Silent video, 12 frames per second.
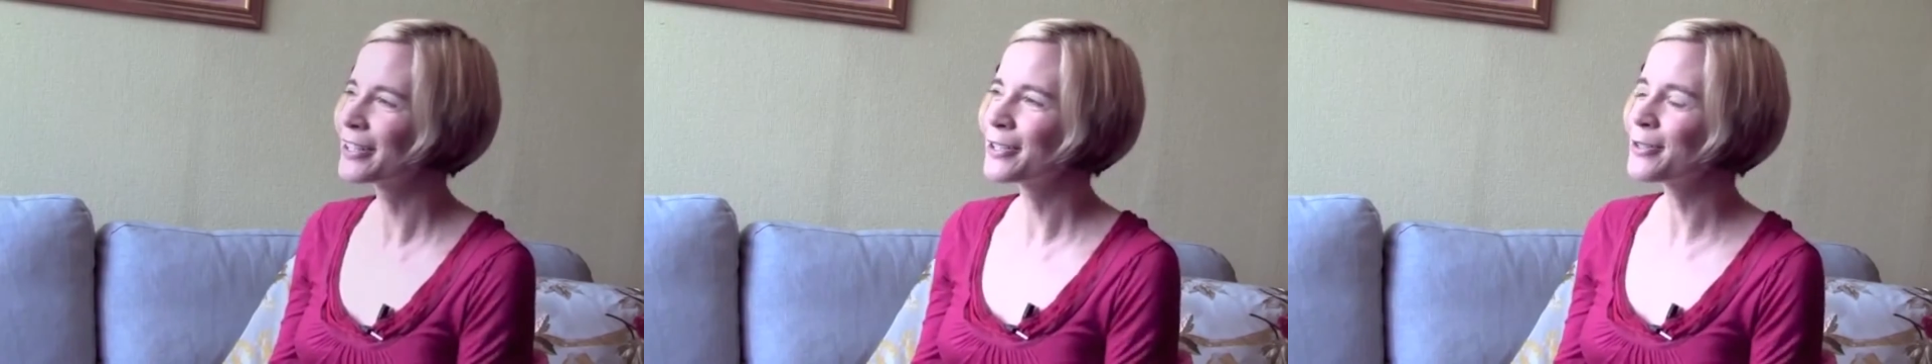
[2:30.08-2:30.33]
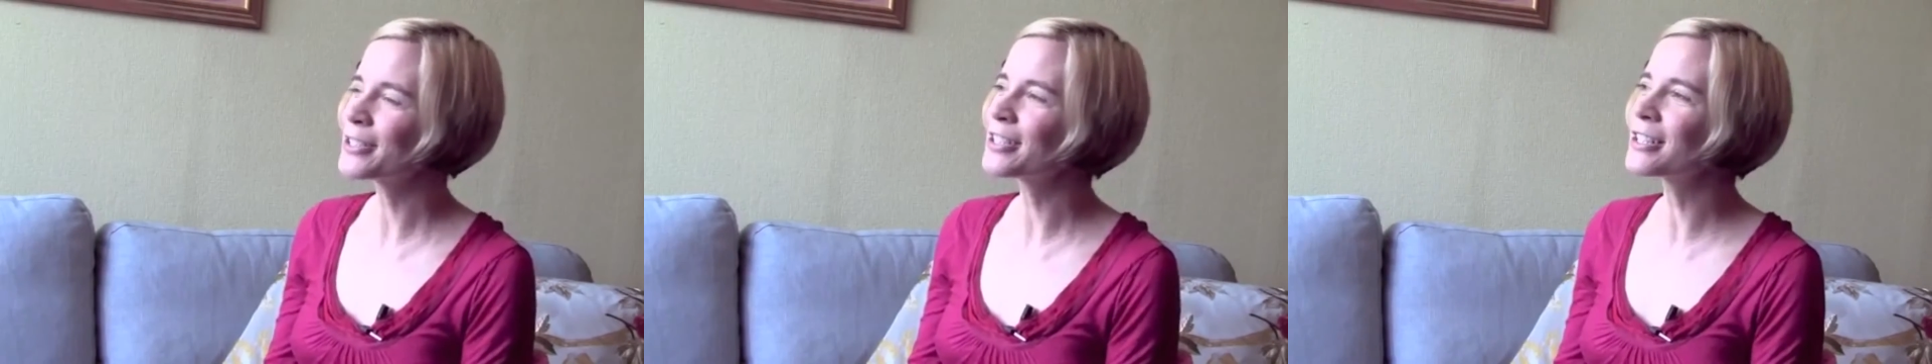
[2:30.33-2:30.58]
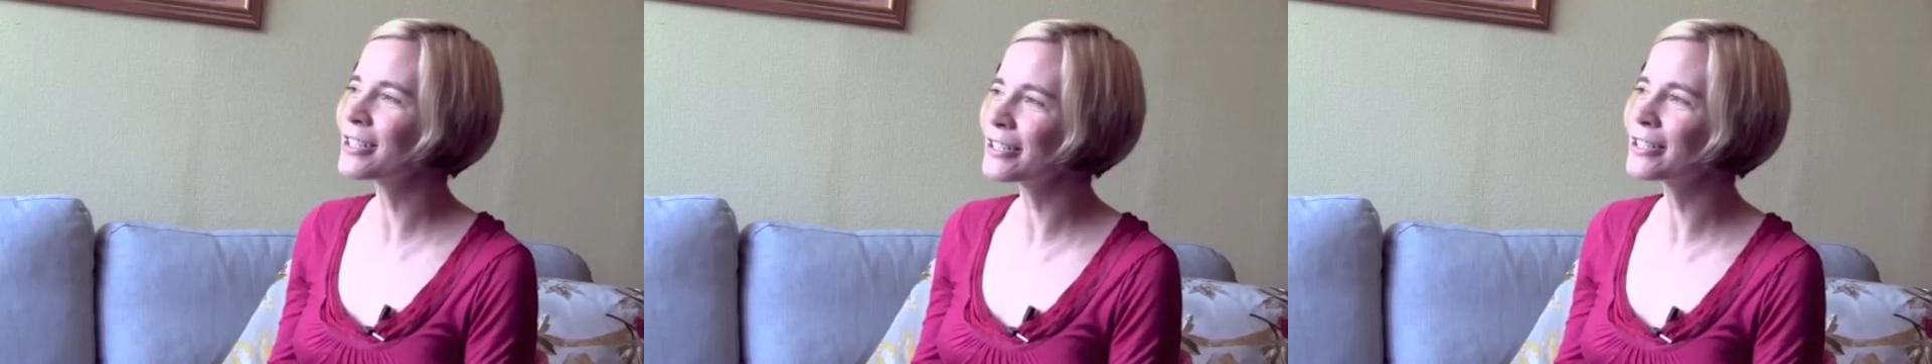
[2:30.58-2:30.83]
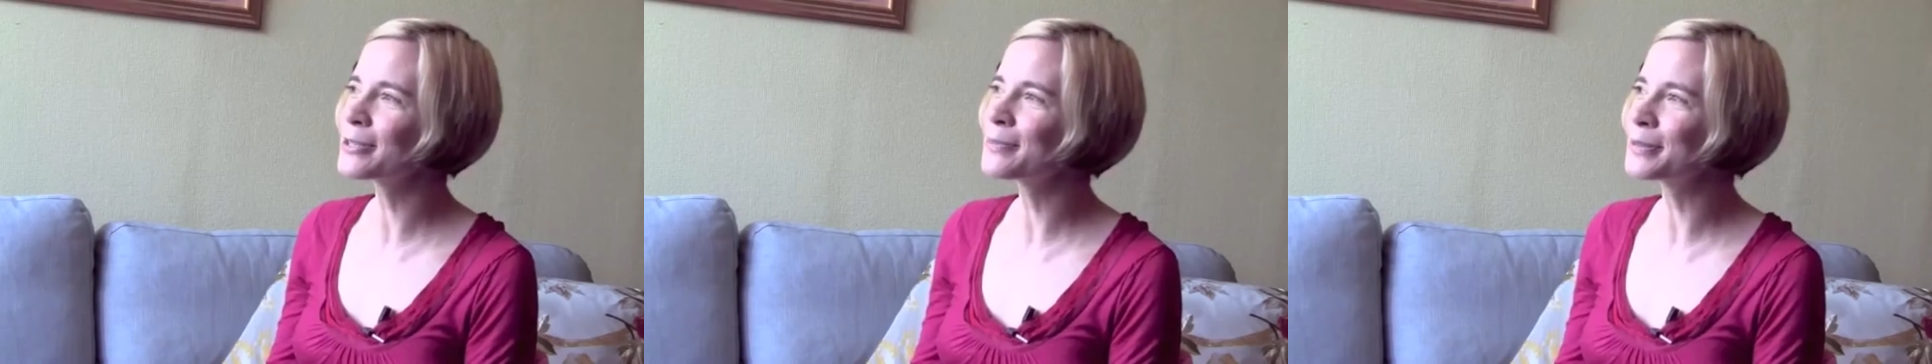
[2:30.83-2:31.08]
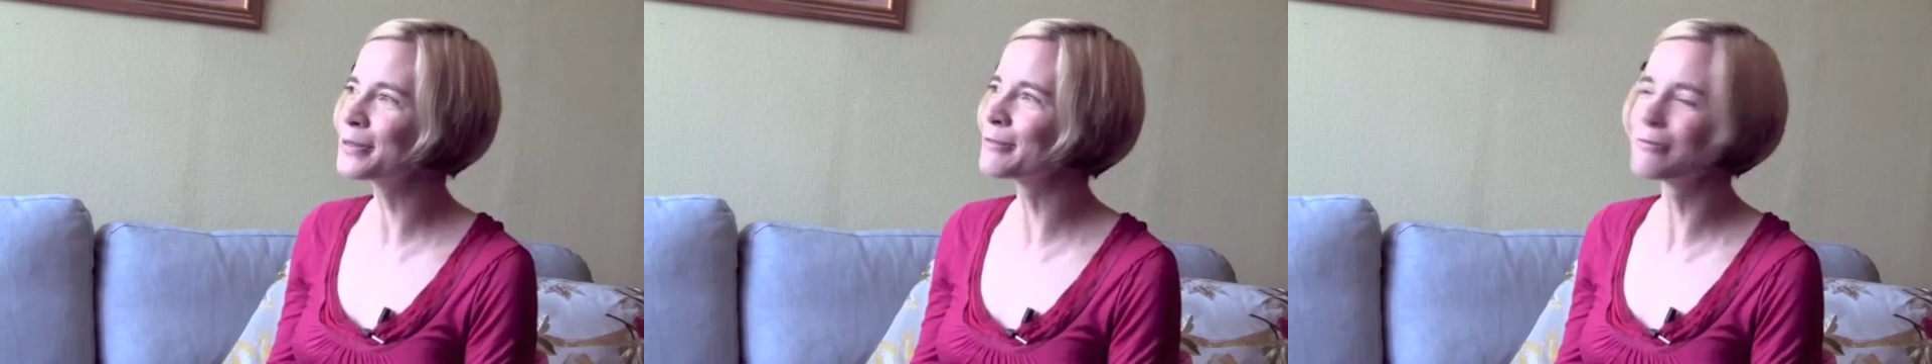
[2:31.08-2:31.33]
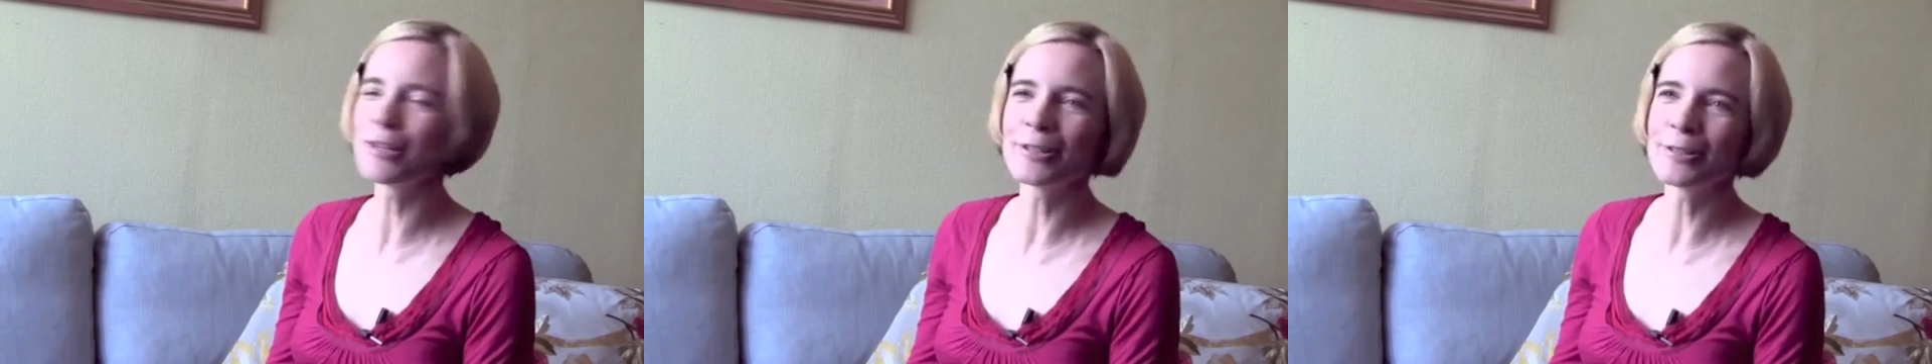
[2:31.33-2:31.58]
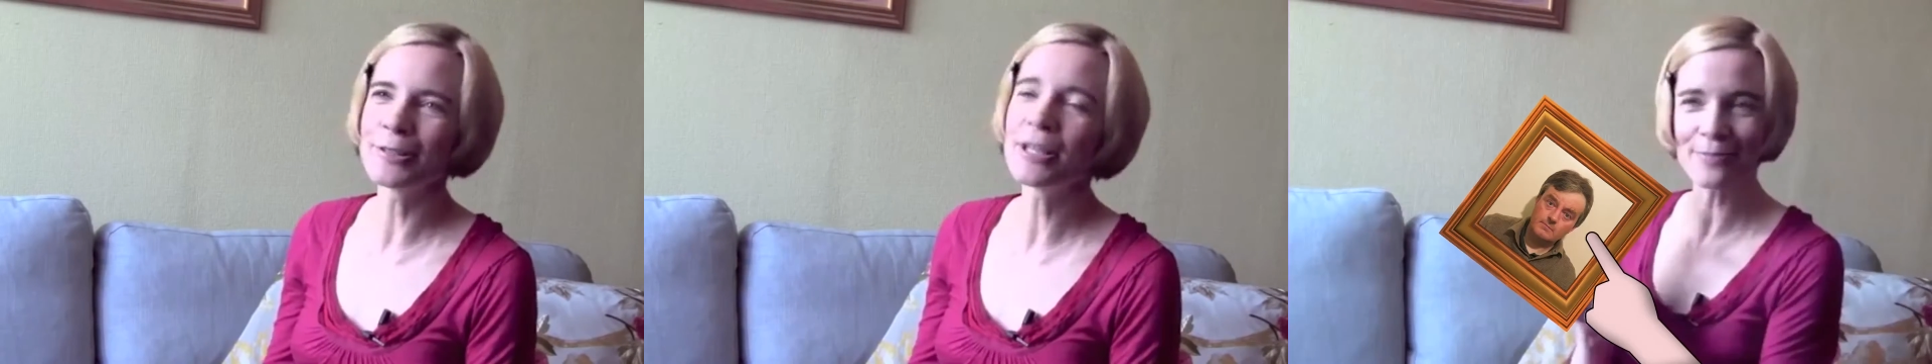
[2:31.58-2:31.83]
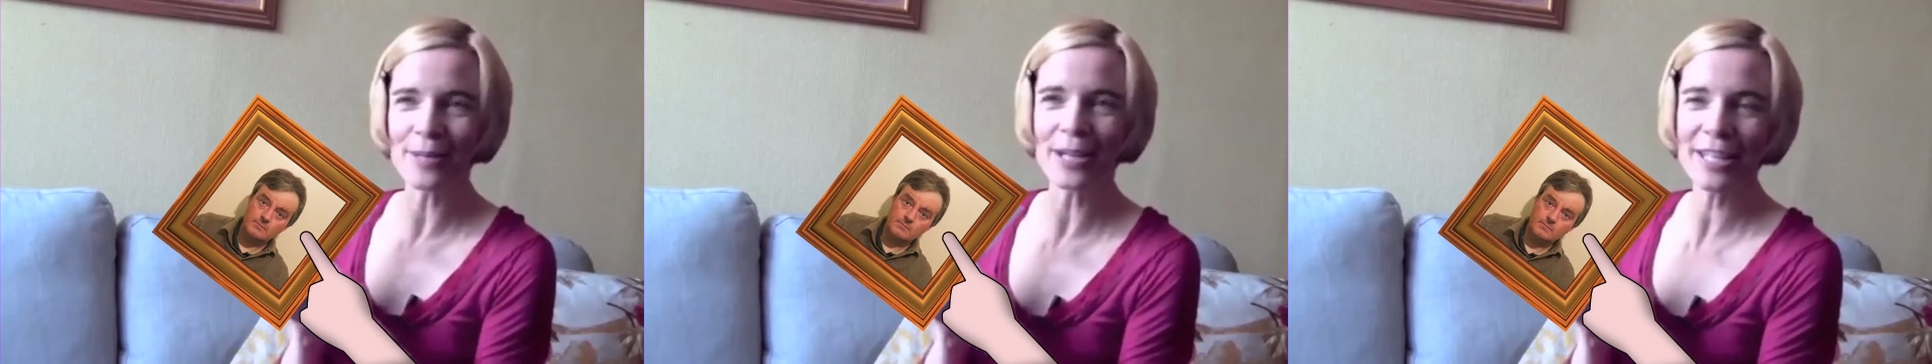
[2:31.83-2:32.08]
quite a likeable rogue,
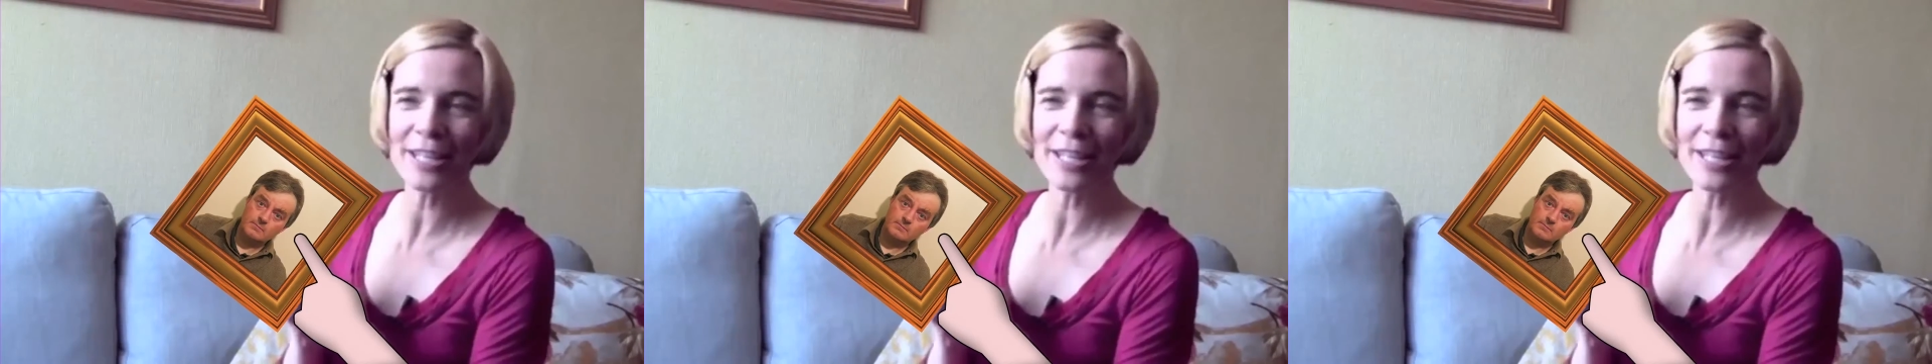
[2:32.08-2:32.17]
my